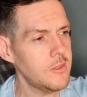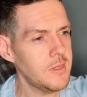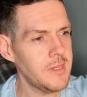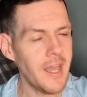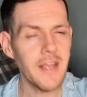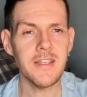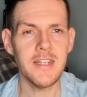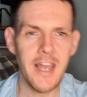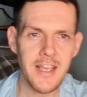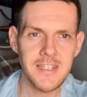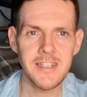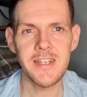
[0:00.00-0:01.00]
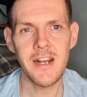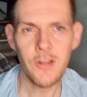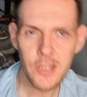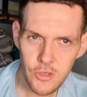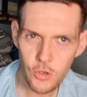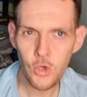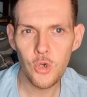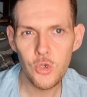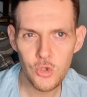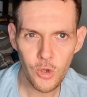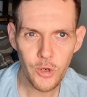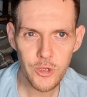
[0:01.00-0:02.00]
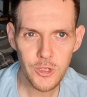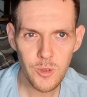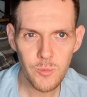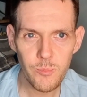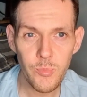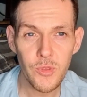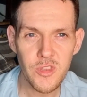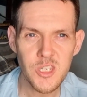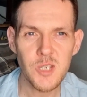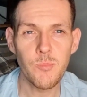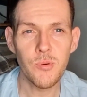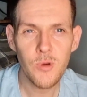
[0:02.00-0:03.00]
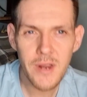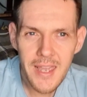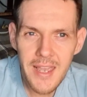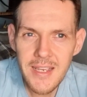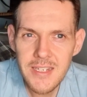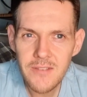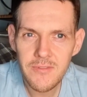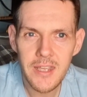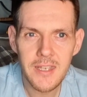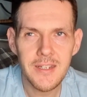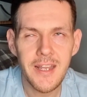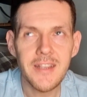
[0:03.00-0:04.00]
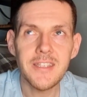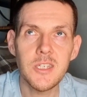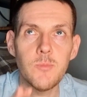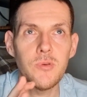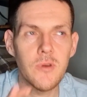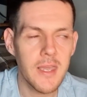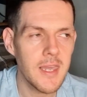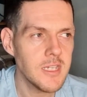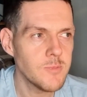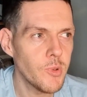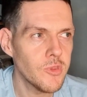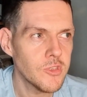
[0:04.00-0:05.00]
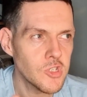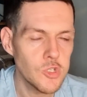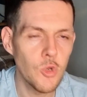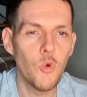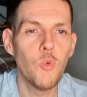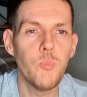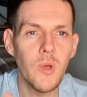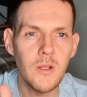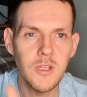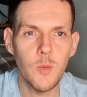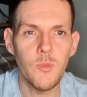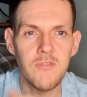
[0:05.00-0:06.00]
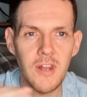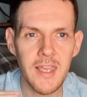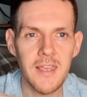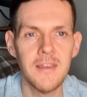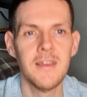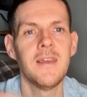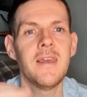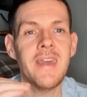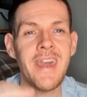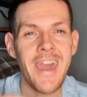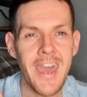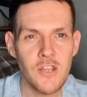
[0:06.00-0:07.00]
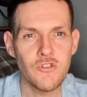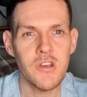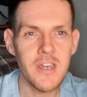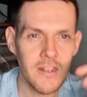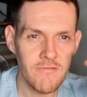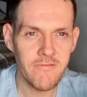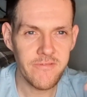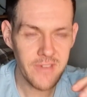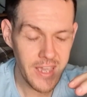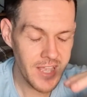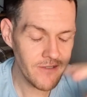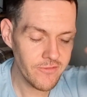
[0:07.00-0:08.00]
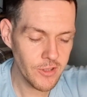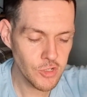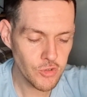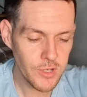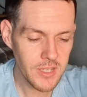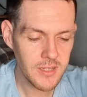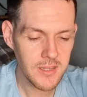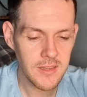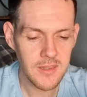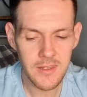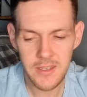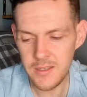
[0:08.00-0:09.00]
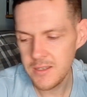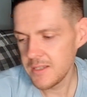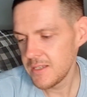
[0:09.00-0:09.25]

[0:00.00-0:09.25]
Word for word: not the necessarily the who don't, but the surprise of like, not the surprise, but the slow build up of like Hydra inf- infiltrating the